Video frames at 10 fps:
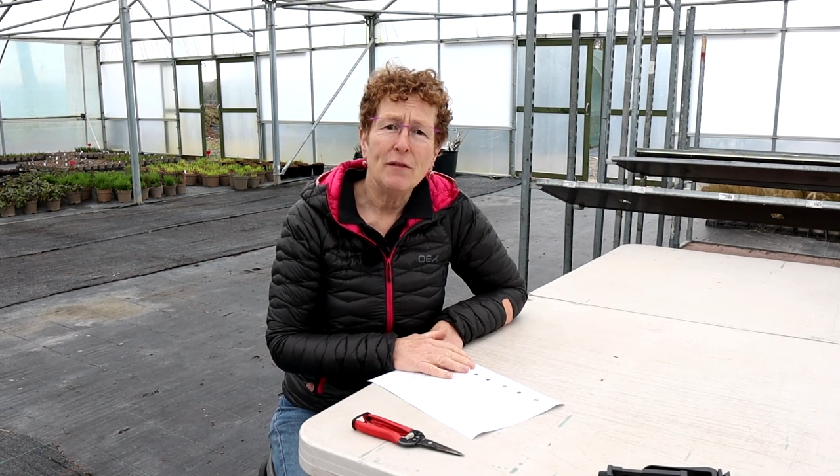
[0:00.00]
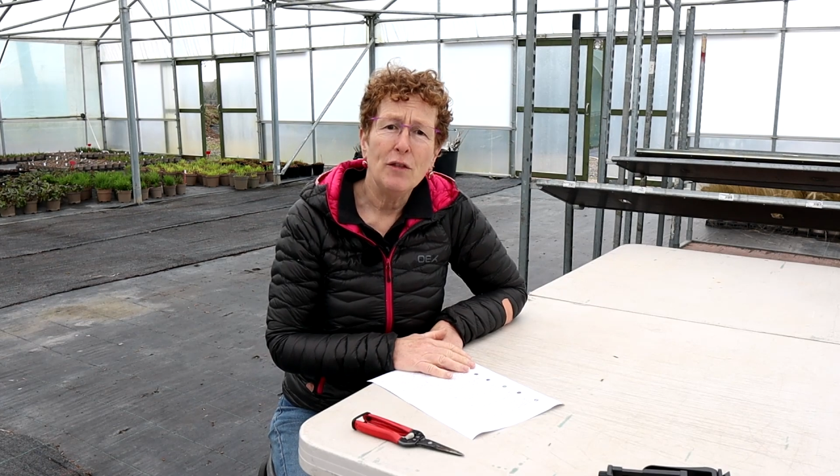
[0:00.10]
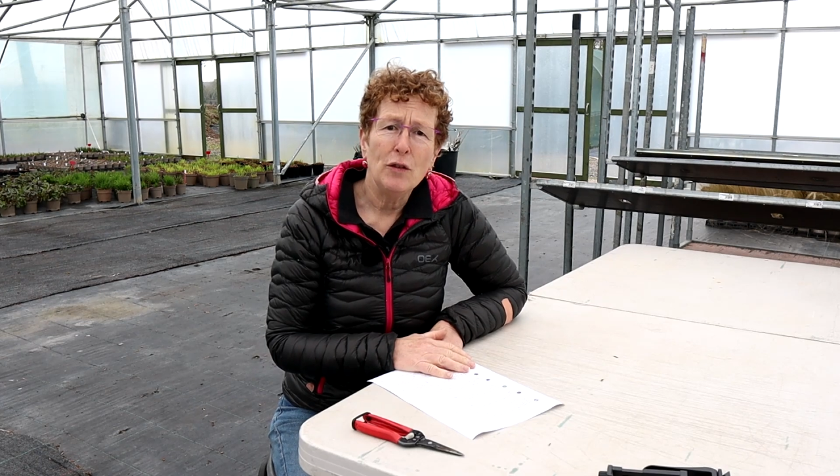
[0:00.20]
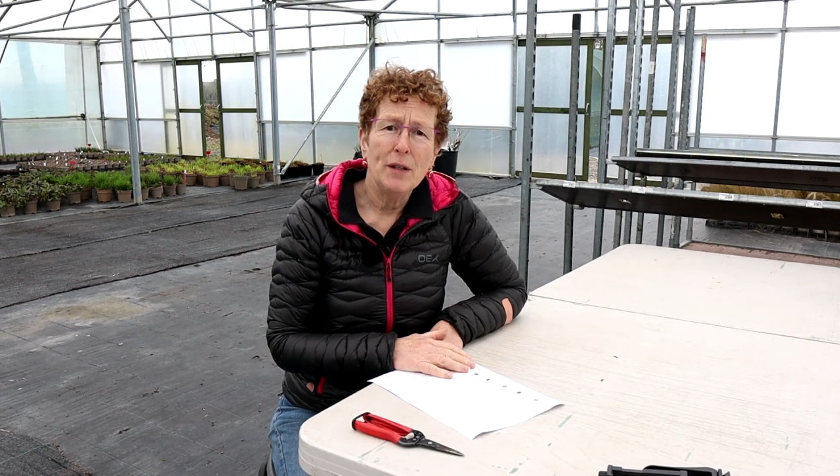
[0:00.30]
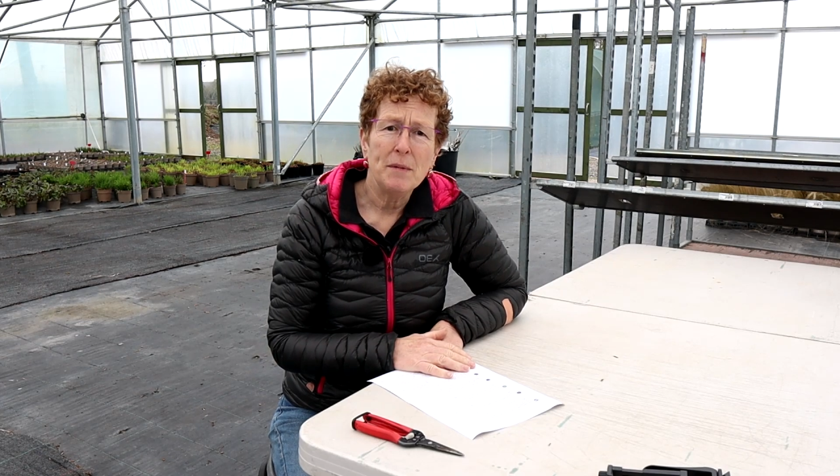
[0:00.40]

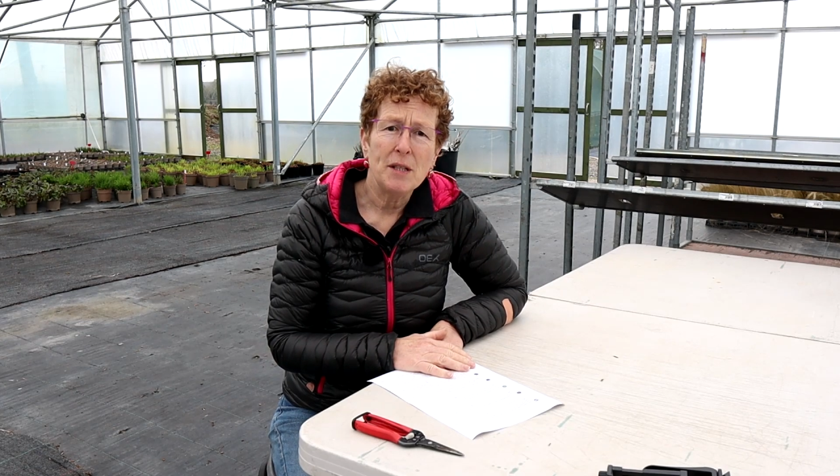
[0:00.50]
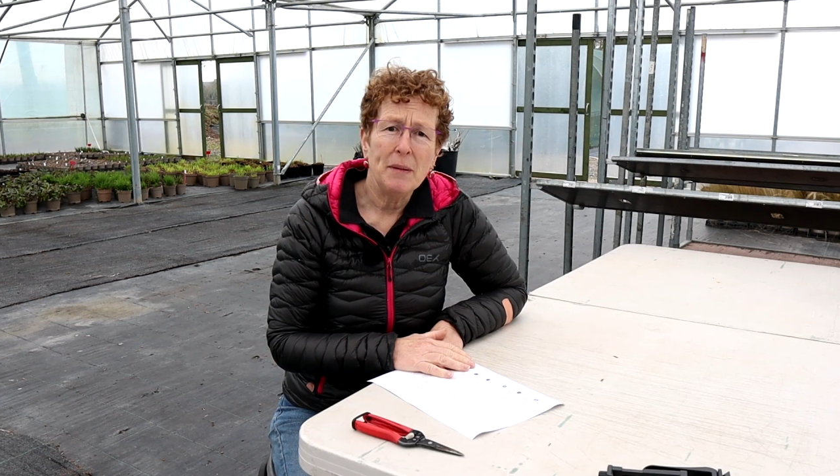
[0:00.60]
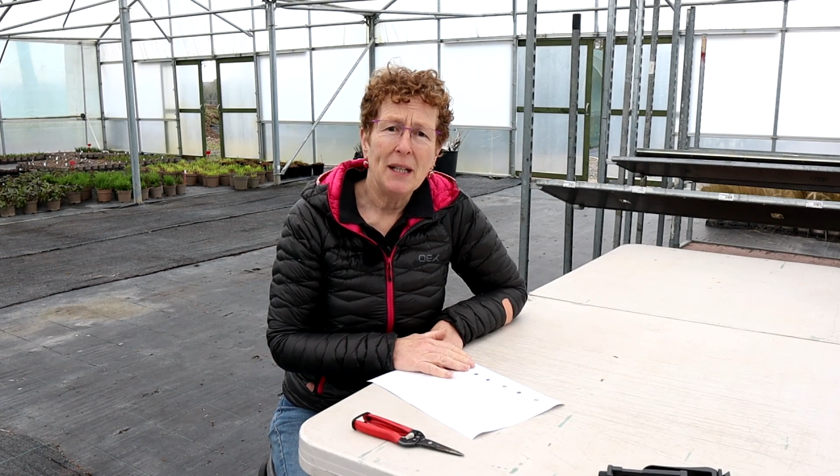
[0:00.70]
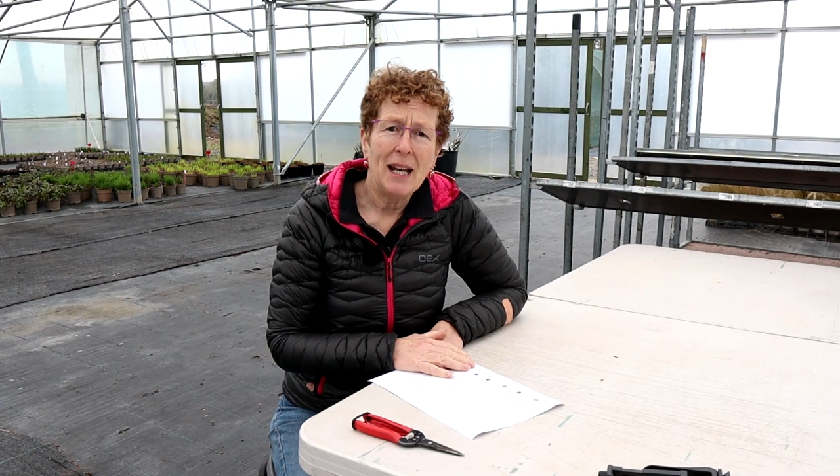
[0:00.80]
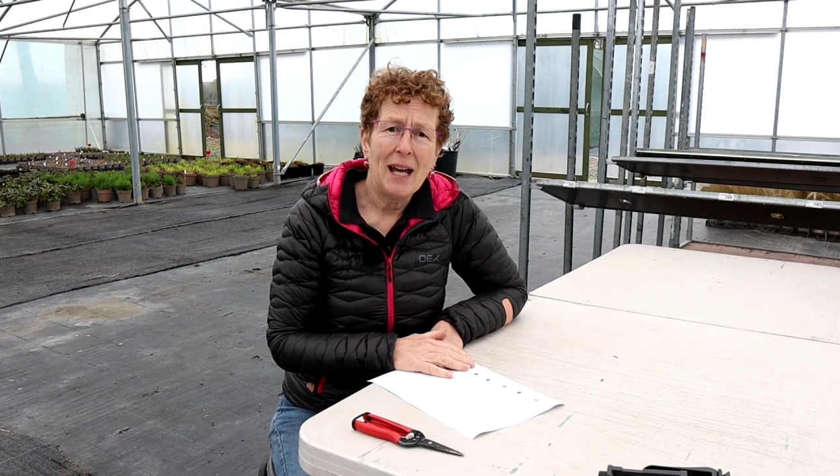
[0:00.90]
for them to
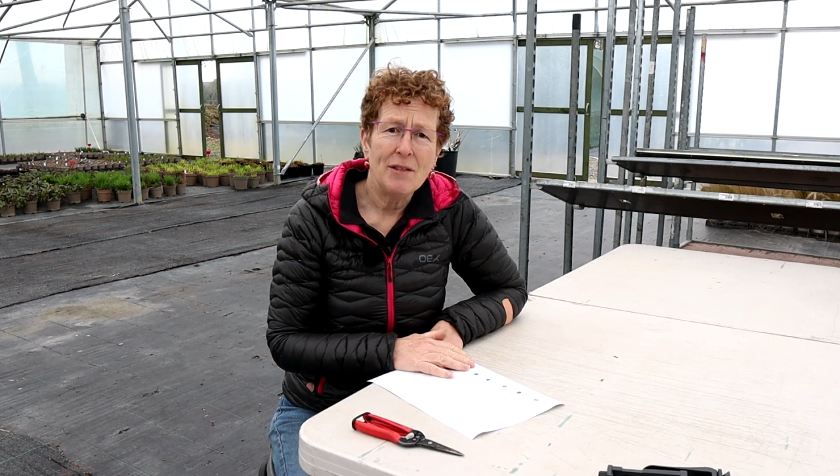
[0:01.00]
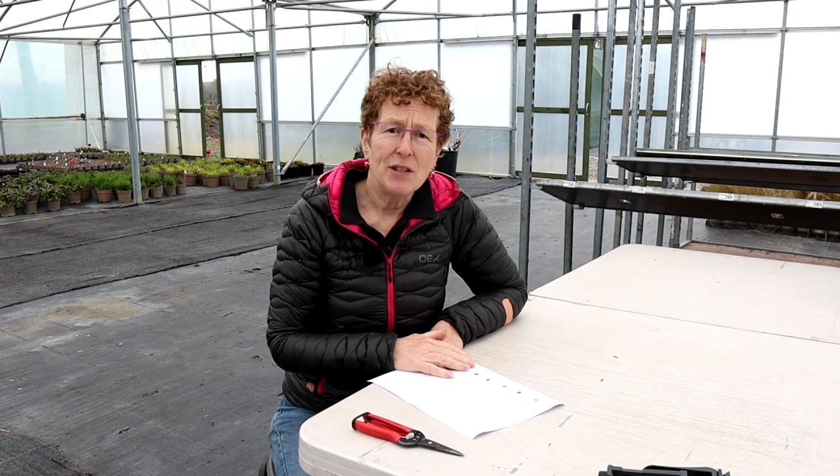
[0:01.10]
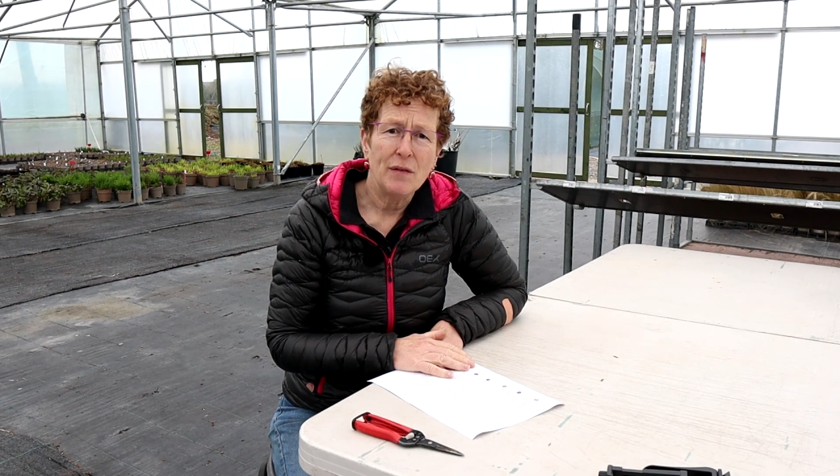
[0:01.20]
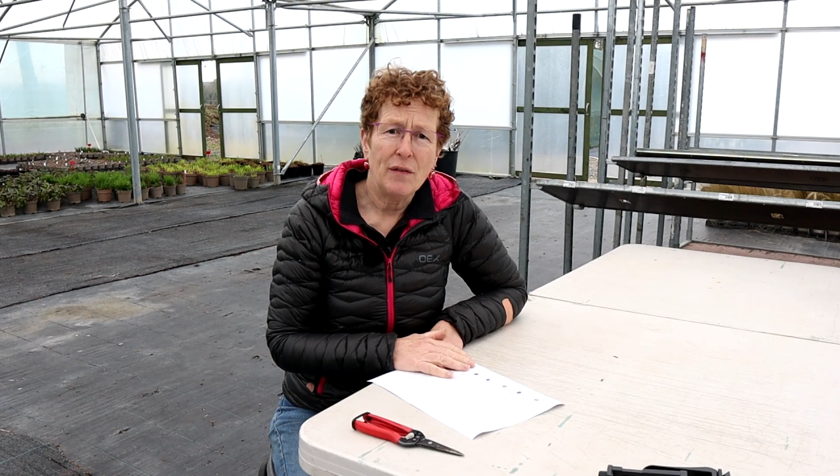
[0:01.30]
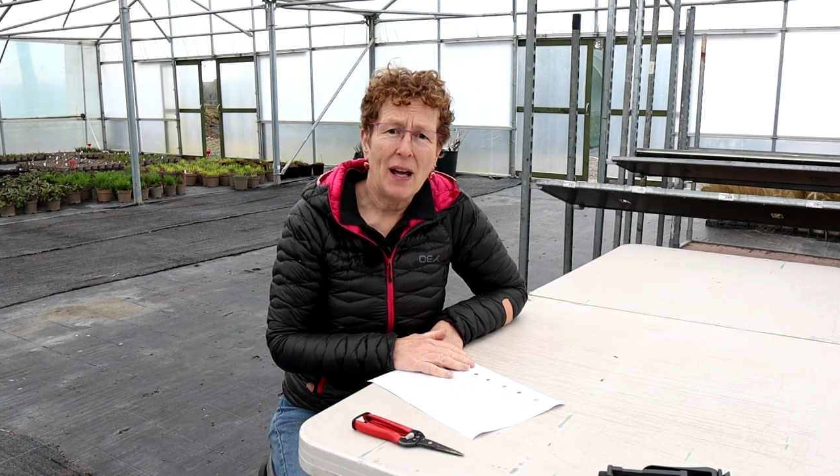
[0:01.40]
be allowed
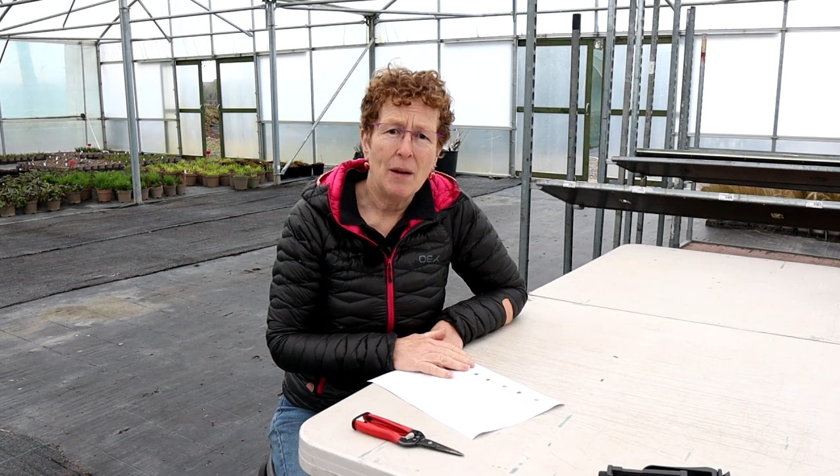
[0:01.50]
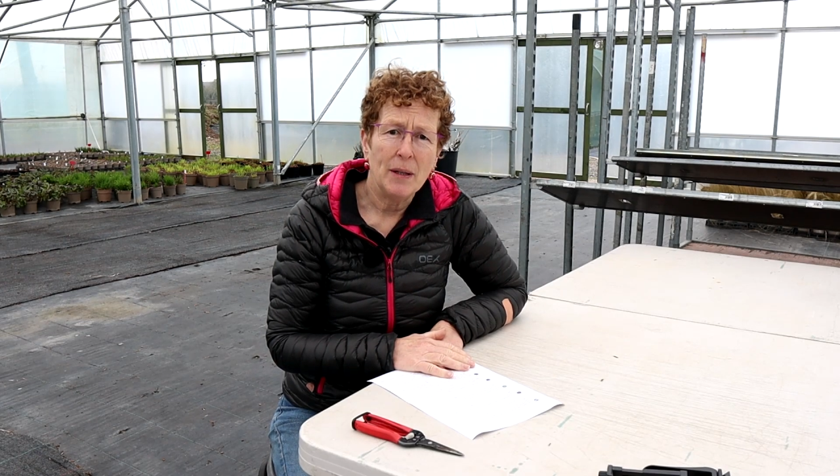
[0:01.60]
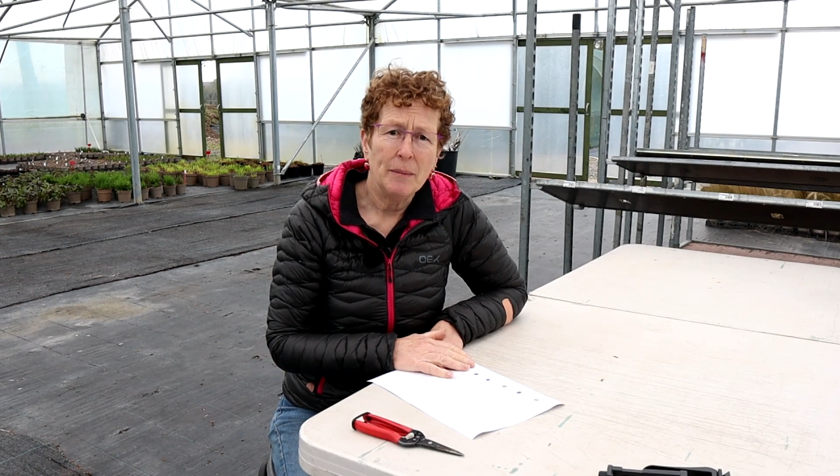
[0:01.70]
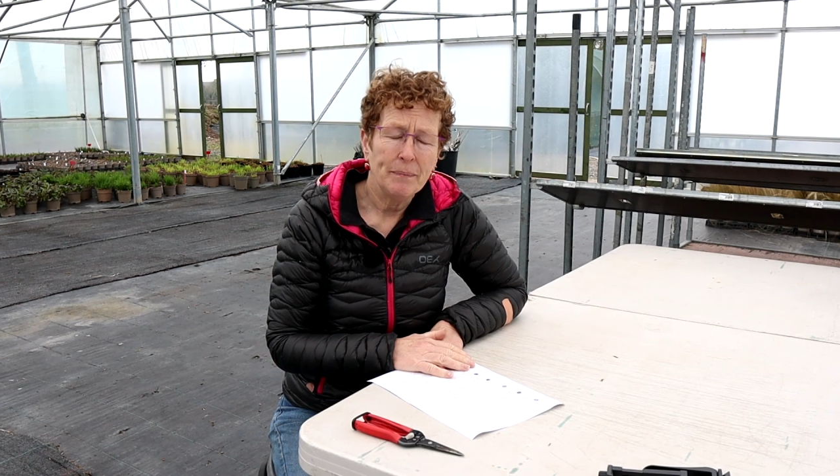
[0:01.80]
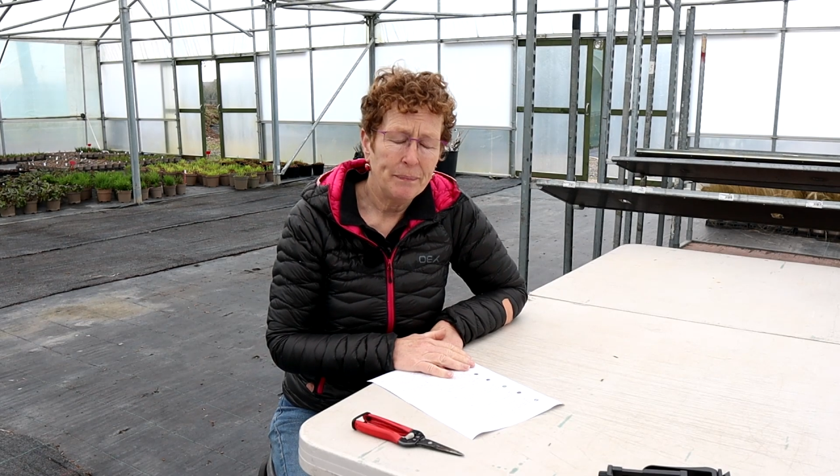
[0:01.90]
to flower.